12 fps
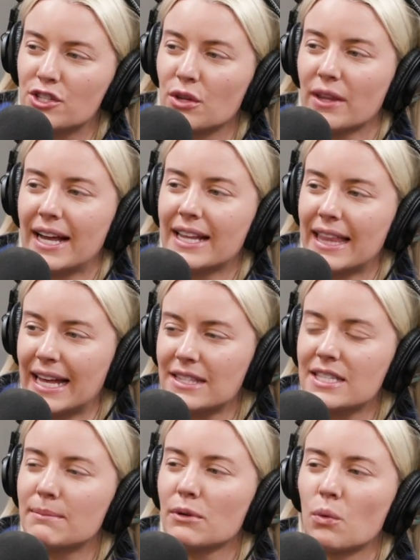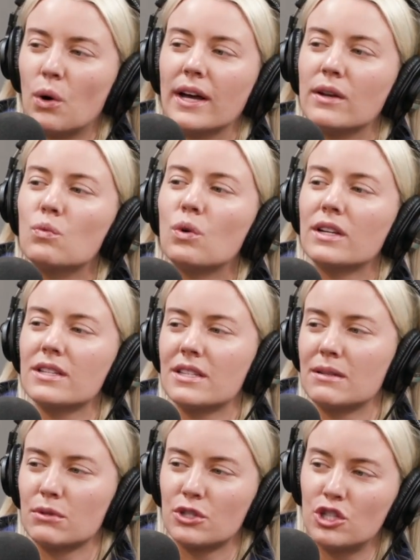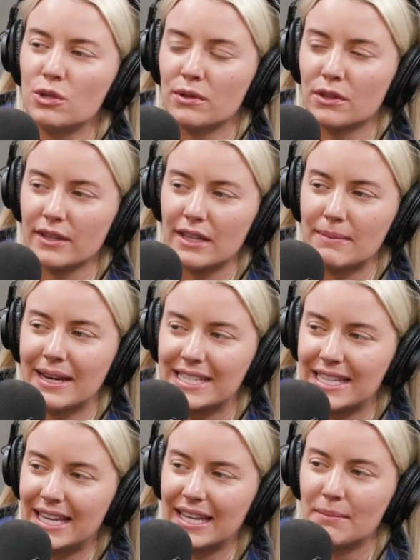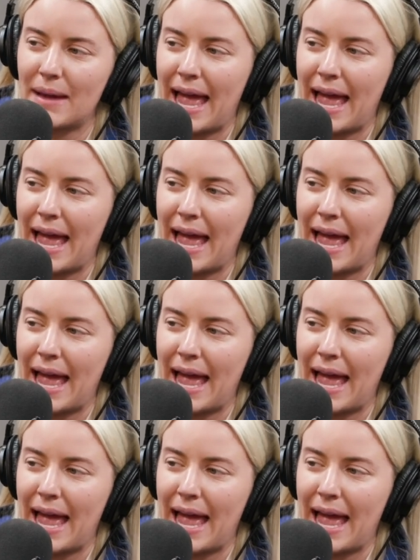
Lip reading: So that's number one. What is number two and three that makes Kim